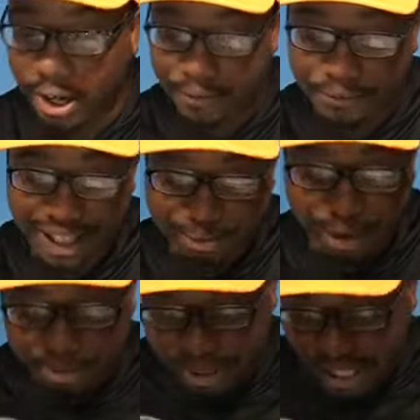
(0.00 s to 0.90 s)
our
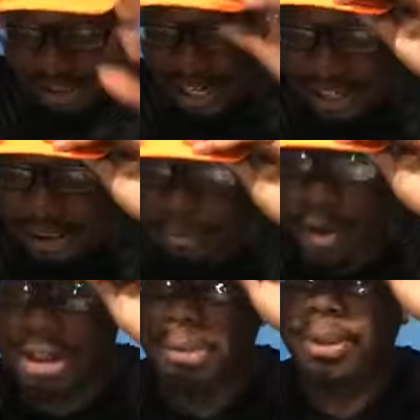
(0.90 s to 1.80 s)
Facebook page, I actually
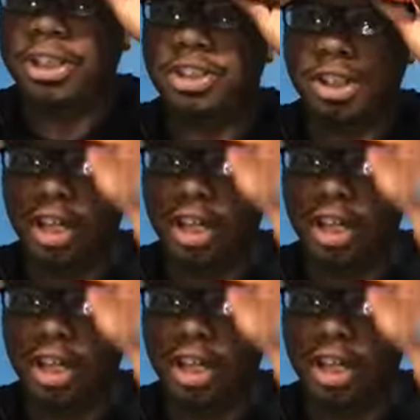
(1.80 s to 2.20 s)
posted a picture